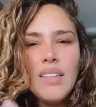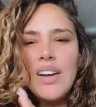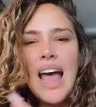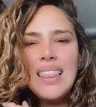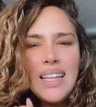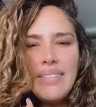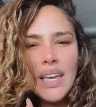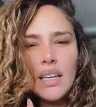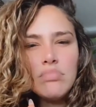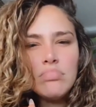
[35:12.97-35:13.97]
They're not
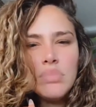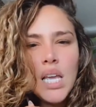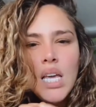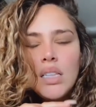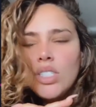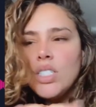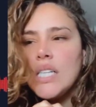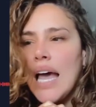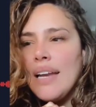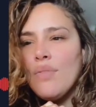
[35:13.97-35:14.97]
living. They're
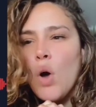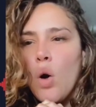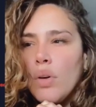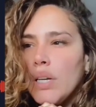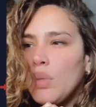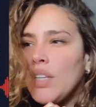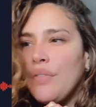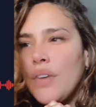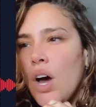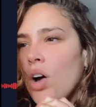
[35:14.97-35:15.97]
just kind of going with
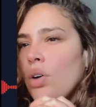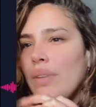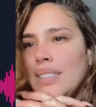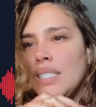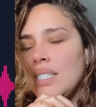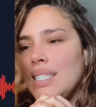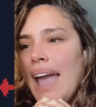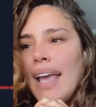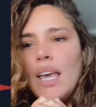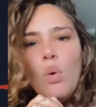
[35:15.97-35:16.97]
the flow and just
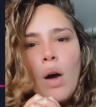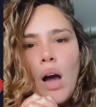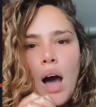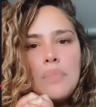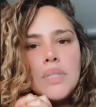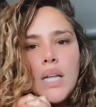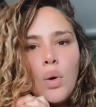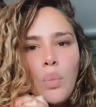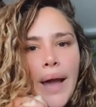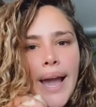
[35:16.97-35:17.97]
taking what comes
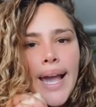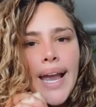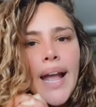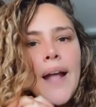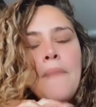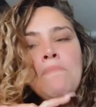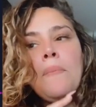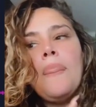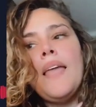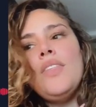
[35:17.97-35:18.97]
their way.
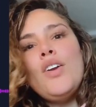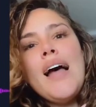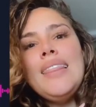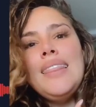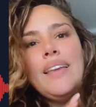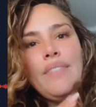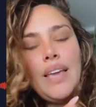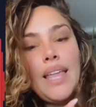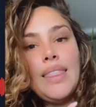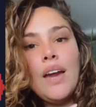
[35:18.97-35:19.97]
And they're not
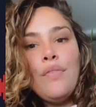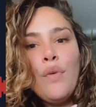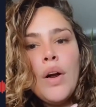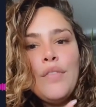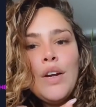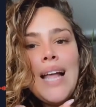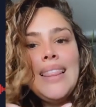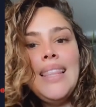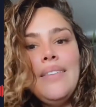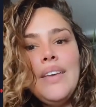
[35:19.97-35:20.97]
living. And therefore, if you're
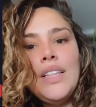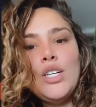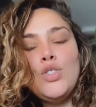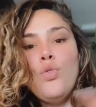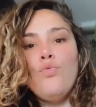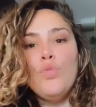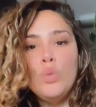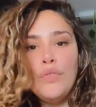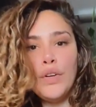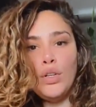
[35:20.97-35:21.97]
not living, there's no
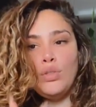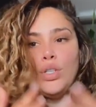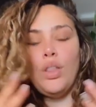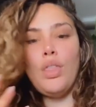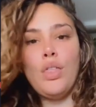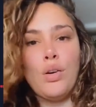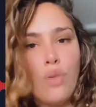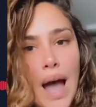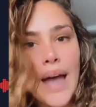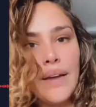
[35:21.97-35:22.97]
room for you to
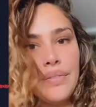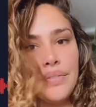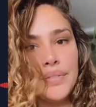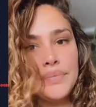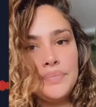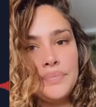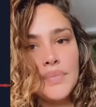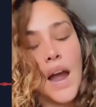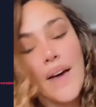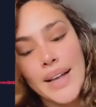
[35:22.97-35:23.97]
thrive.
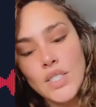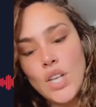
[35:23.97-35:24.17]
All right.